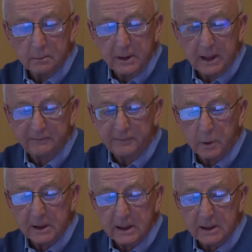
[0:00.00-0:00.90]
we had
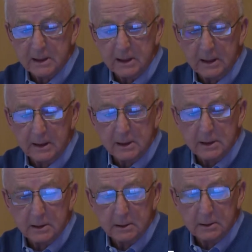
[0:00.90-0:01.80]
48
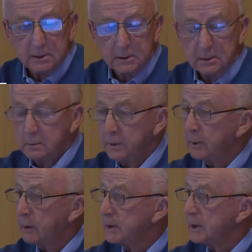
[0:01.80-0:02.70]
states with
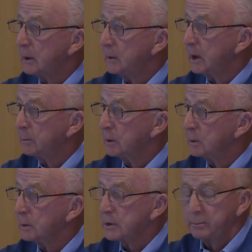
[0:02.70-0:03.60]
motorcycle helmet
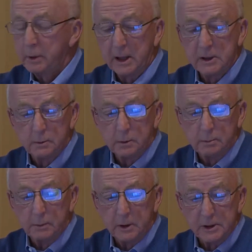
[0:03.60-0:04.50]
laws applying to
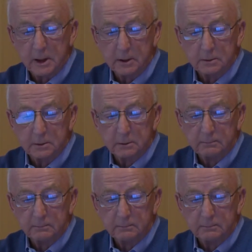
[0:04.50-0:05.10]
all motorcycle